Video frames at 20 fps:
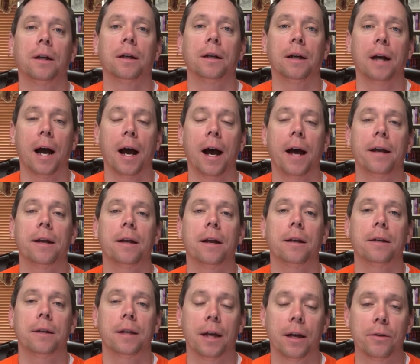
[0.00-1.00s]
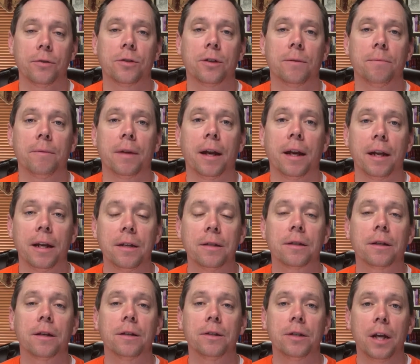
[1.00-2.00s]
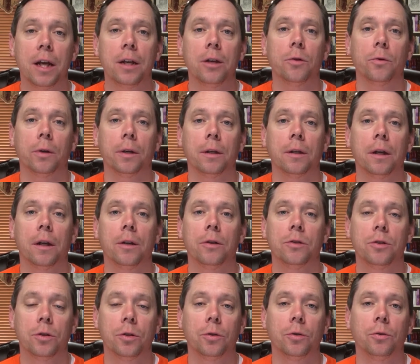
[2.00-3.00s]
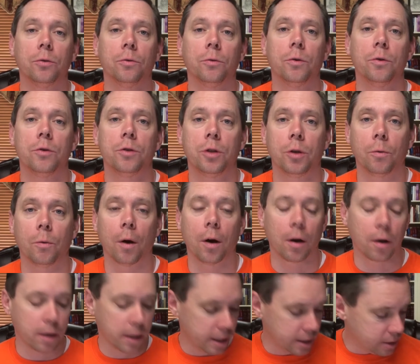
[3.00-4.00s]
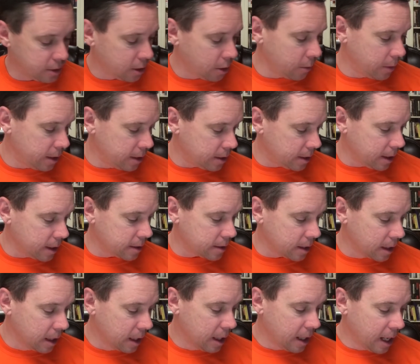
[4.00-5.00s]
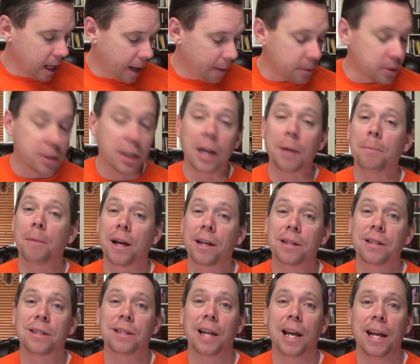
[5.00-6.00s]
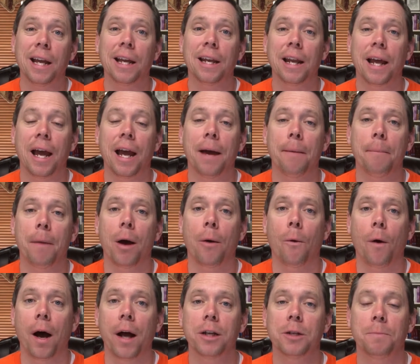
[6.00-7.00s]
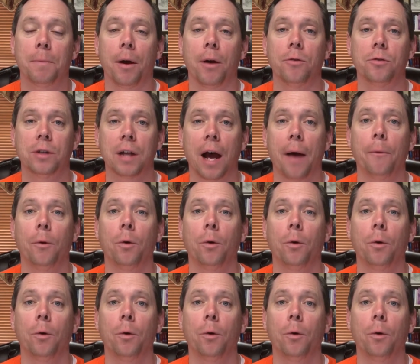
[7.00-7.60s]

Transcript: God tells him that he's continuing to work. And so he says, "I will take my stand at my watchpost.